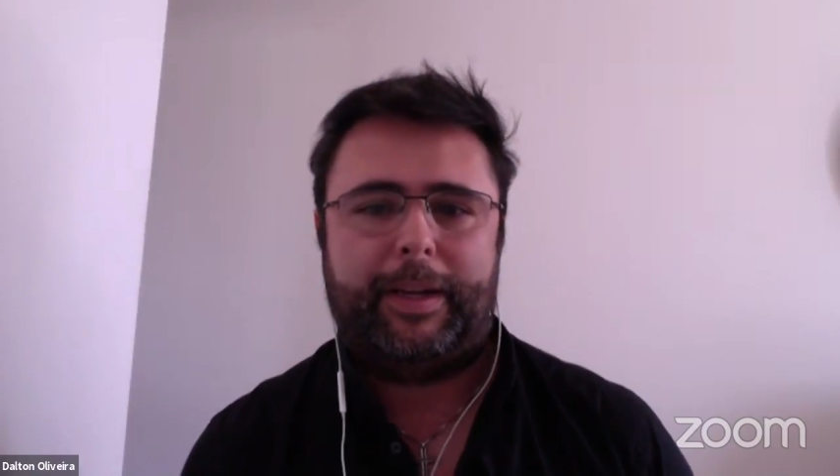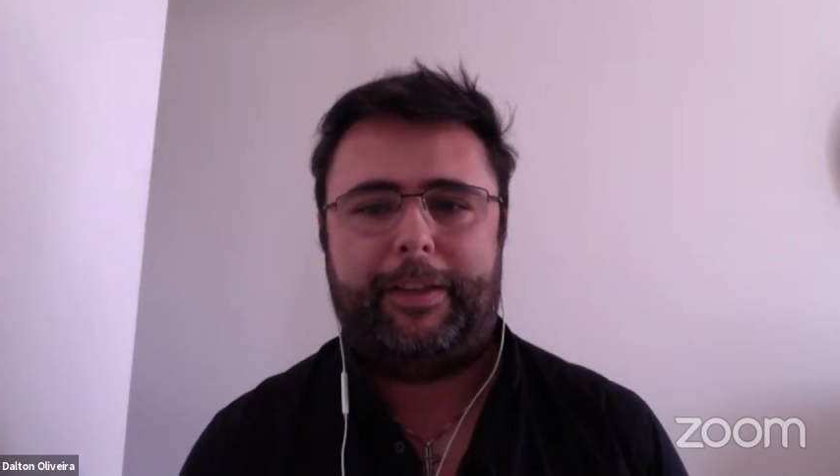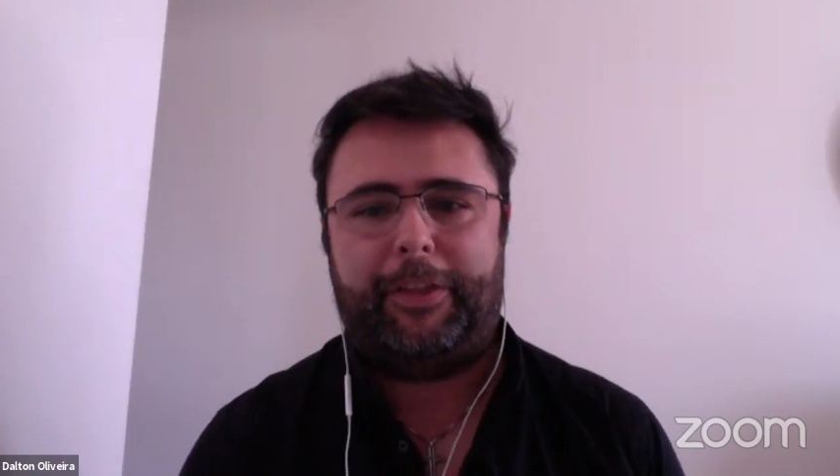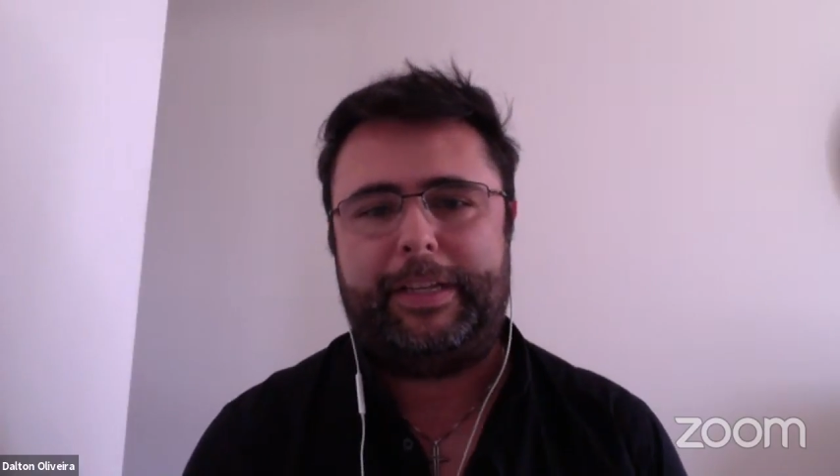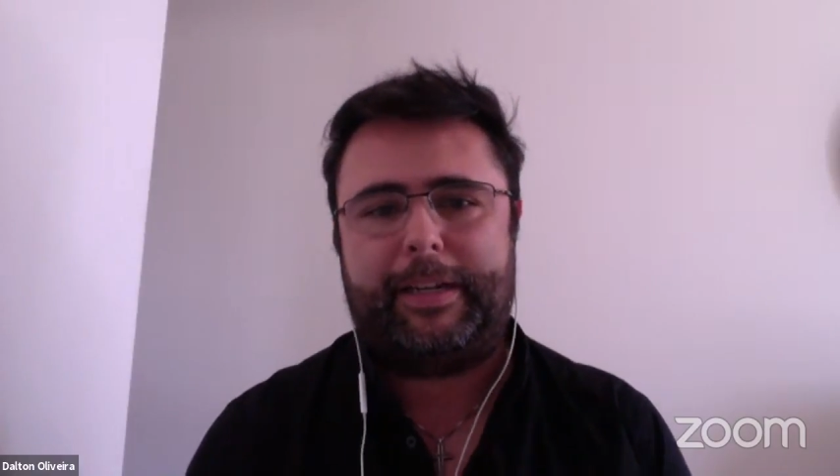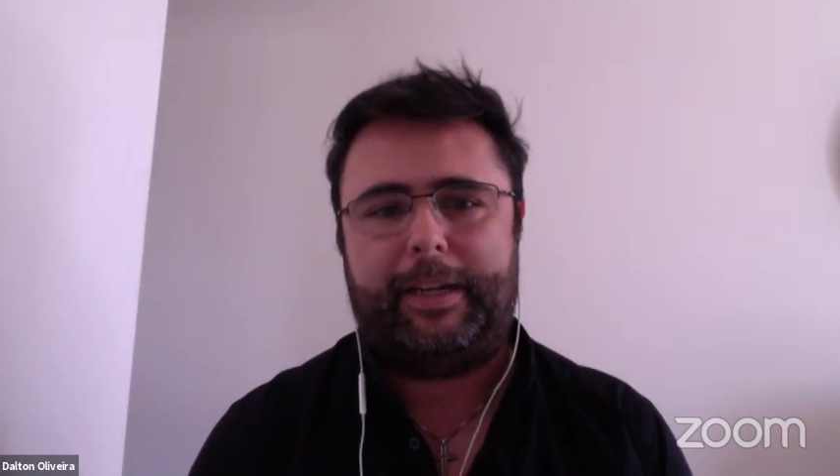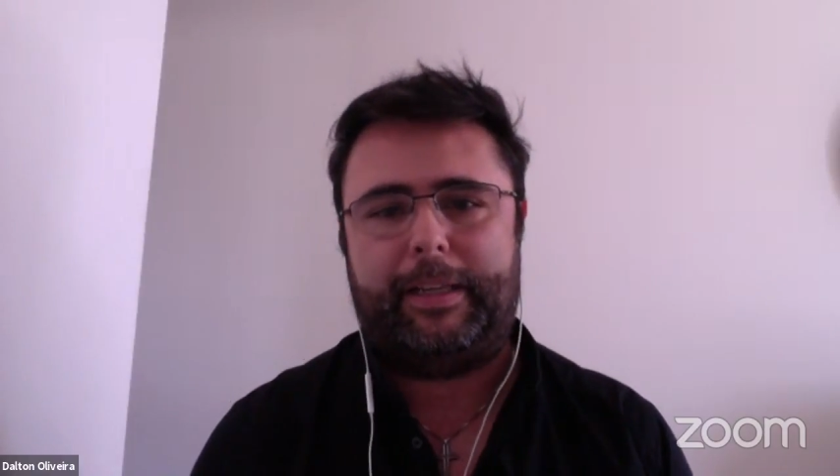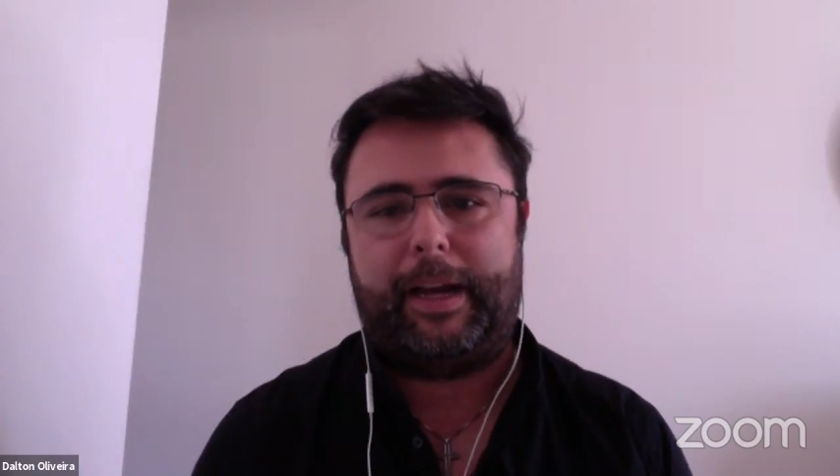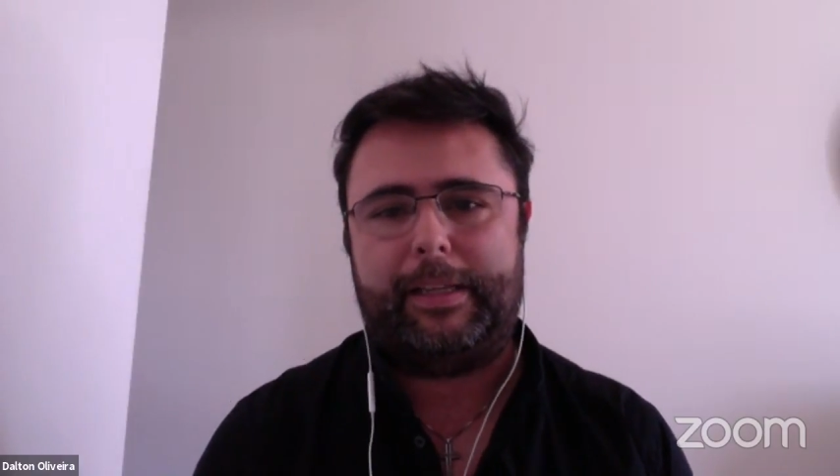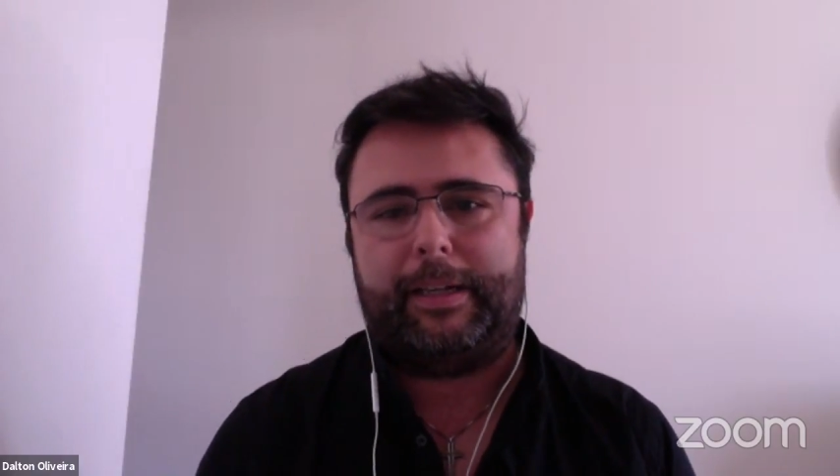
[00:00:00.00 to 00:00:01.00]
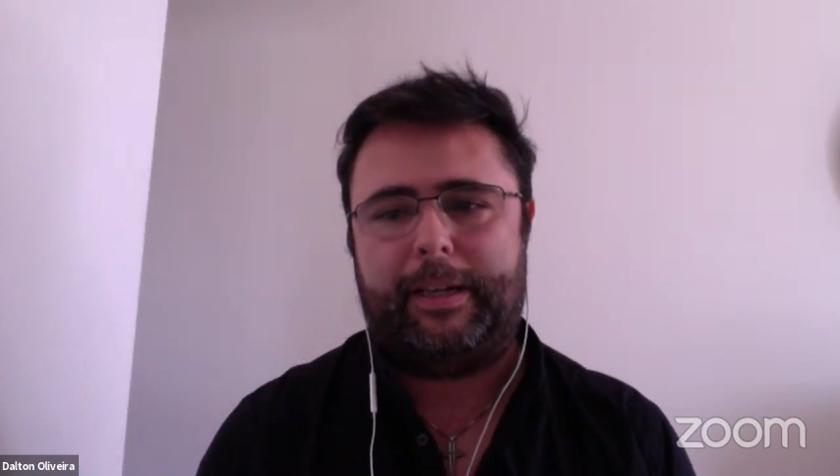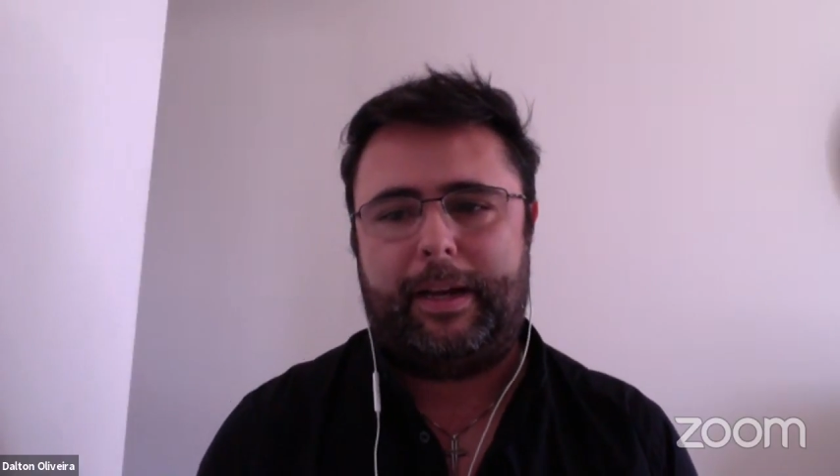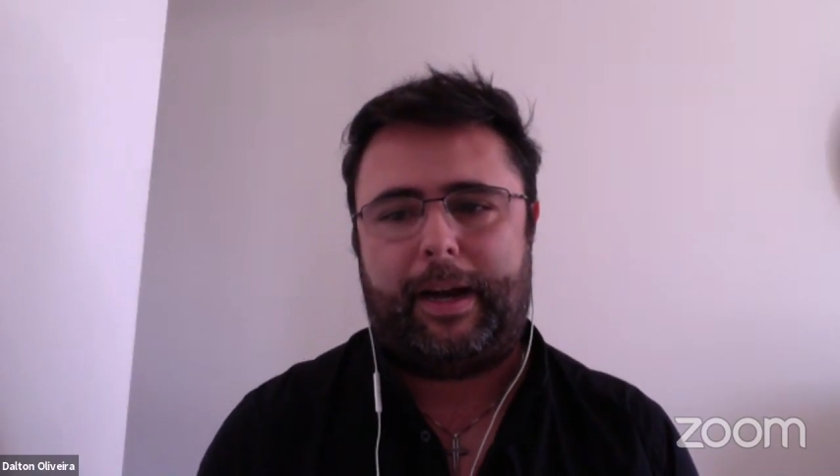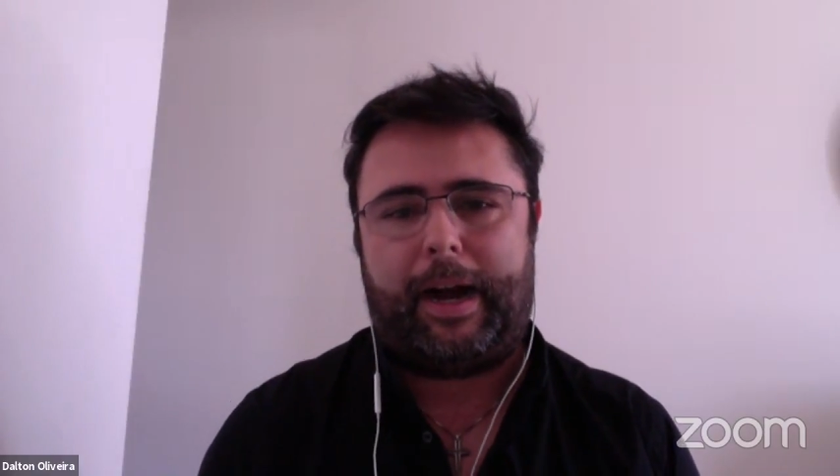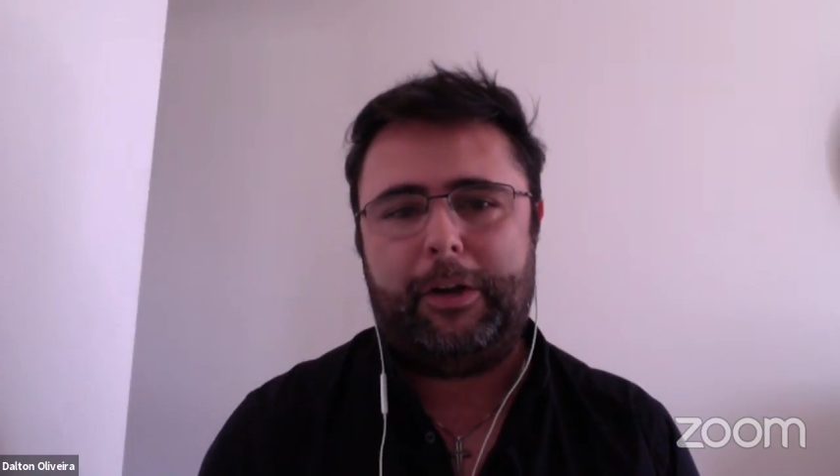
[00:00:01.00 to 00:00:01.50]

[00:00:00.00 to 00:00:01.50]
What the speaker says: and things like that. IoT